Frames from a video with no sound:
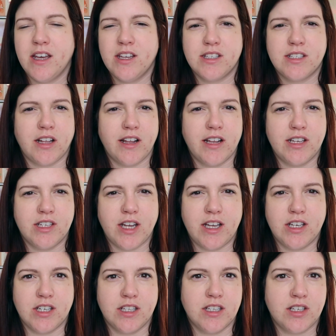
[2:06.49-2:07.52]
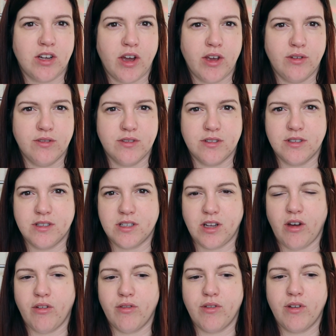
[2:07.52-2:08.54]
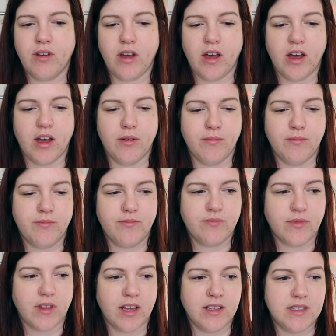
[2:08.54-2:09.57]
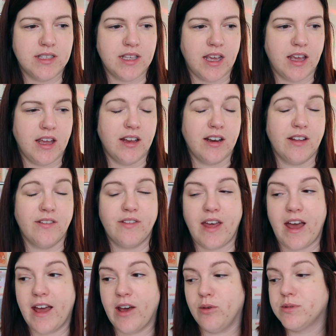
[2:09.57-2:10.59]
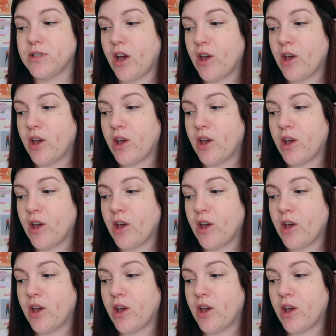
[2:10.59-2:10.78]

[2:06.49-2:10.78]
slightly changing the titles and stuff, and see if that helps.